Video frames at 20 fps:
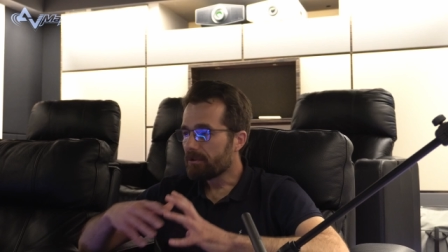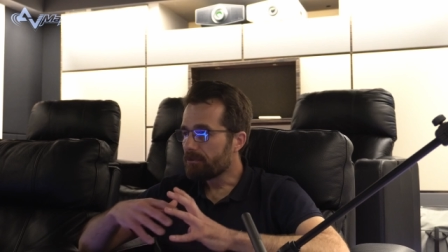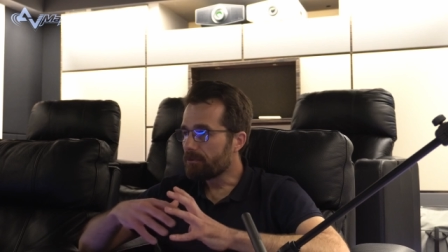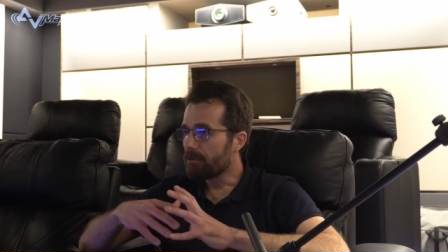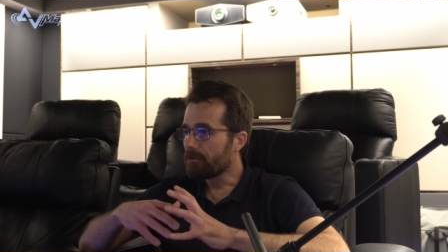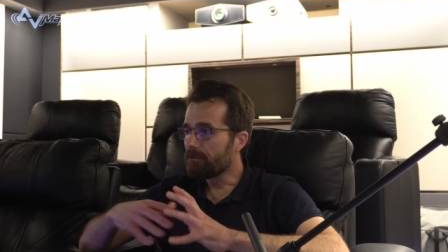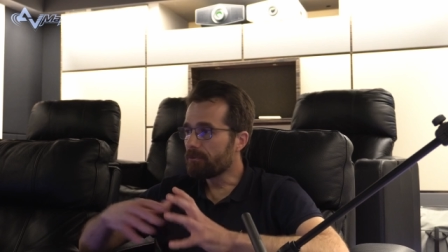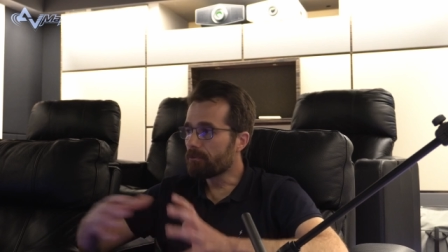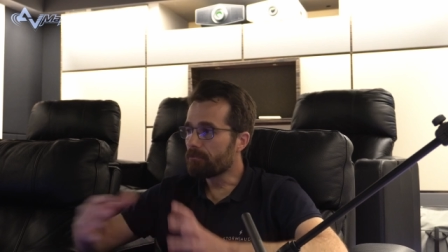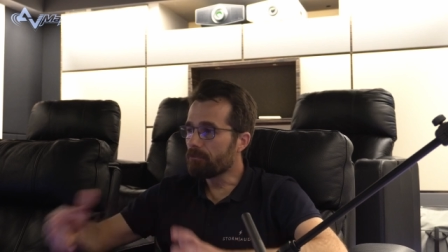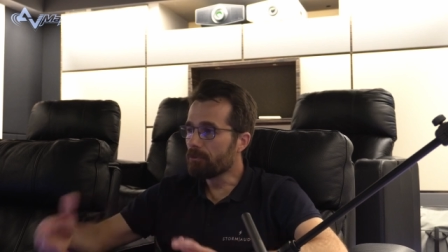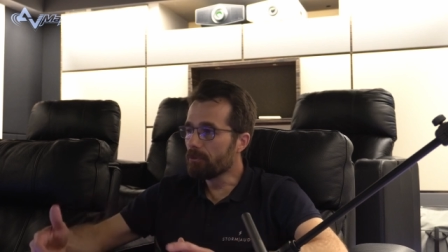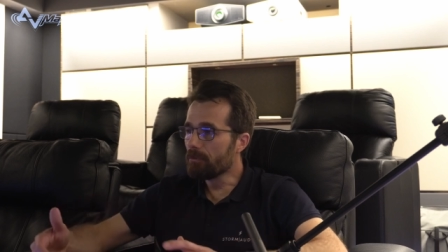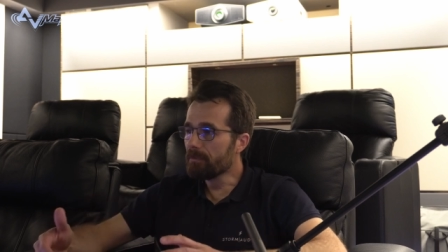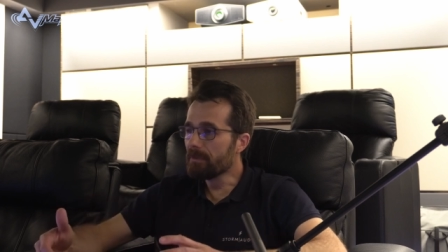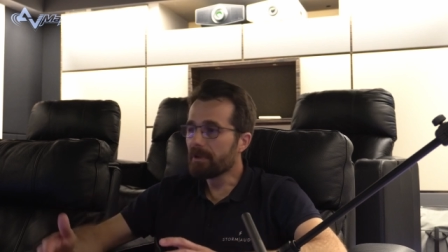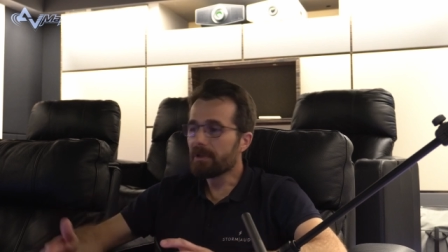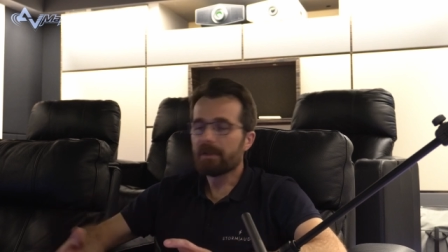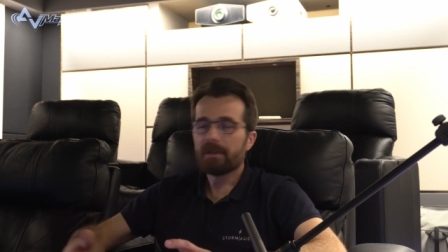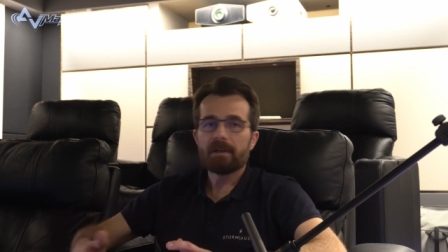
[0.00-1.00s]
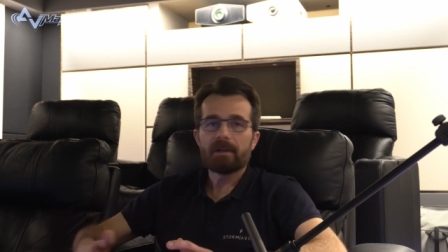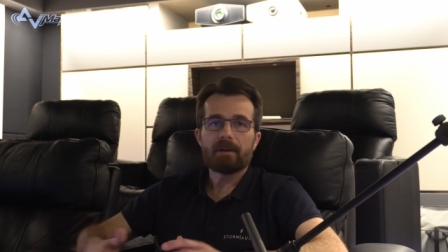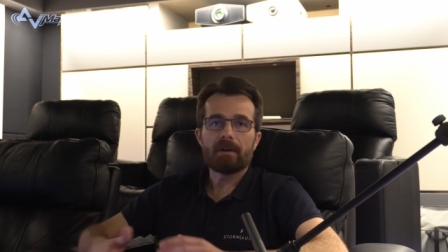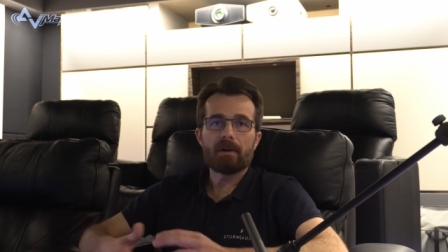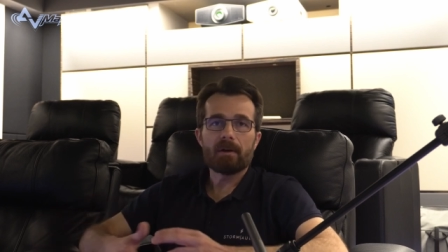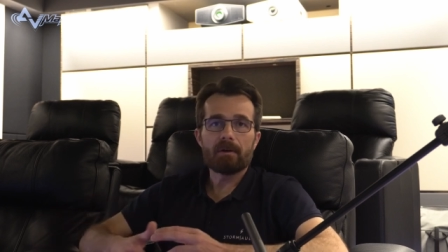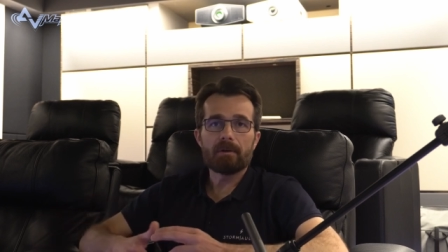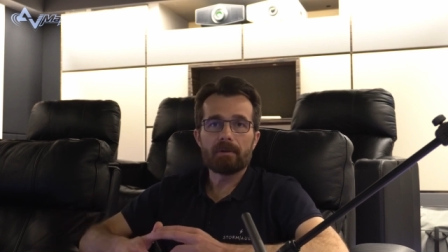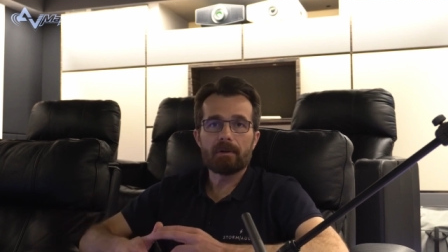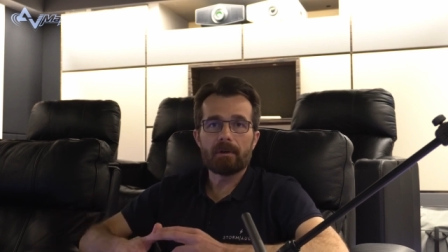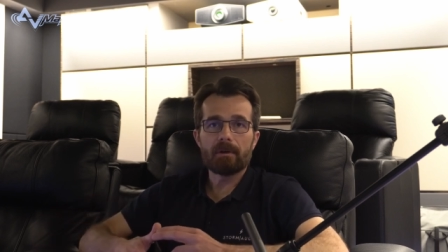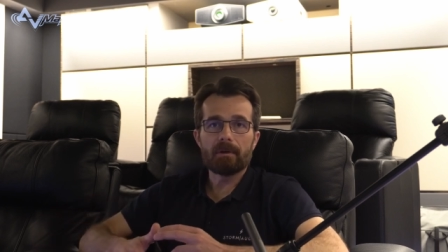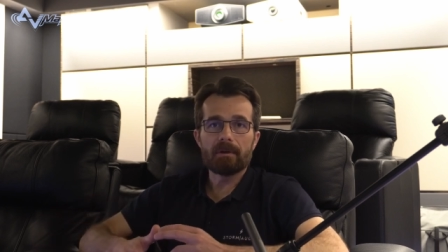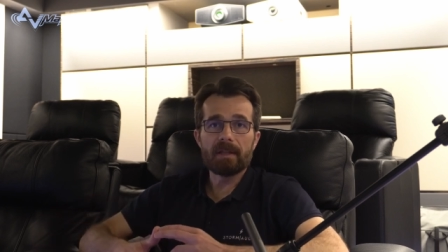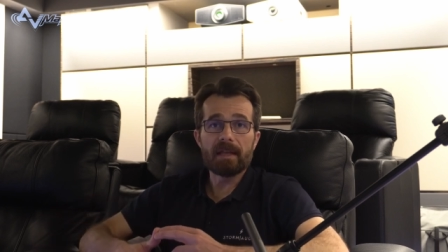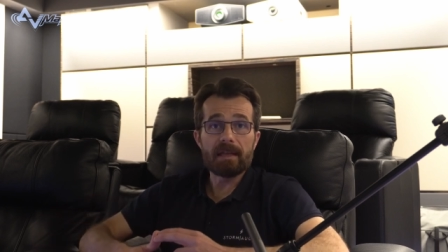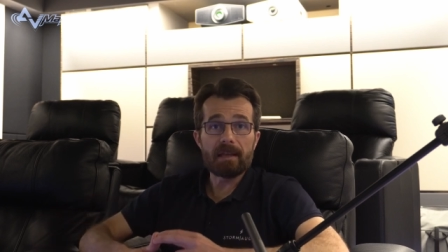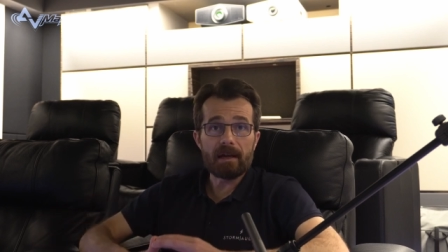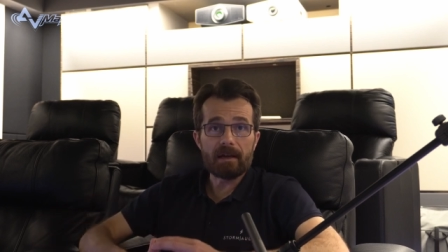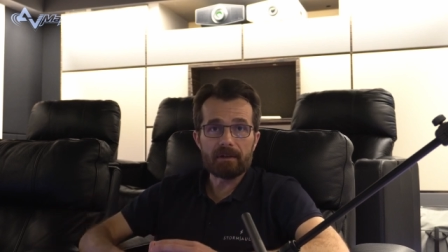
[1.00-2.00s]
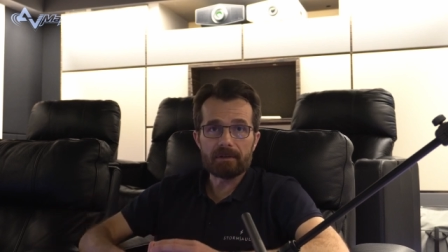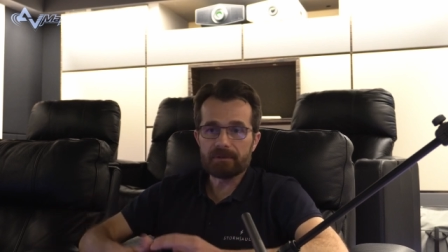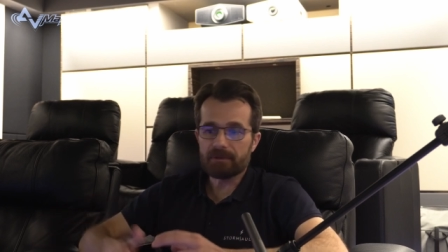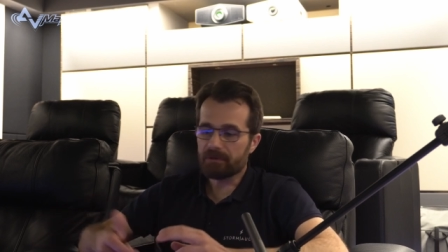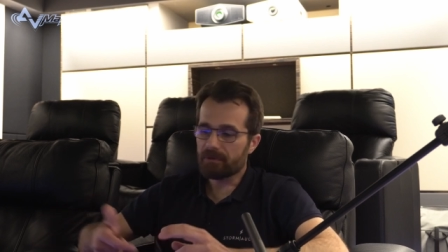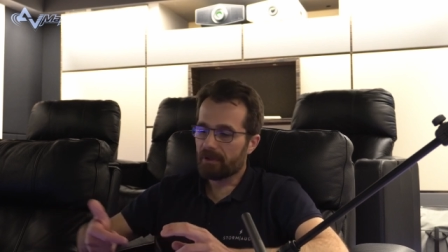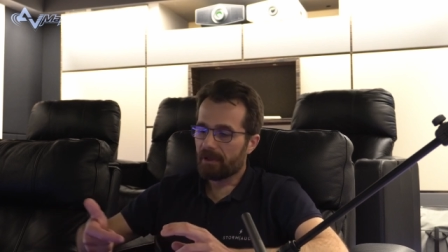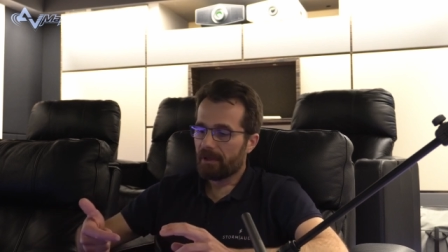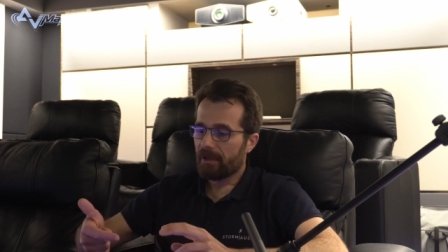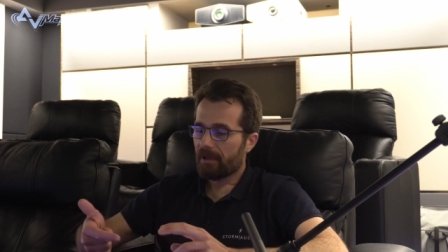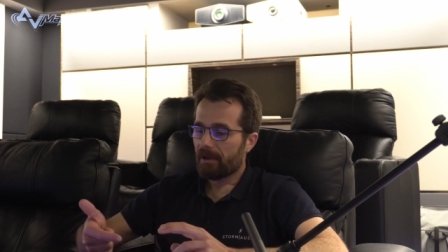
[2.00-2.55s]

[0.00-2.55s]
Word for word: the, the room uh, uh, layout,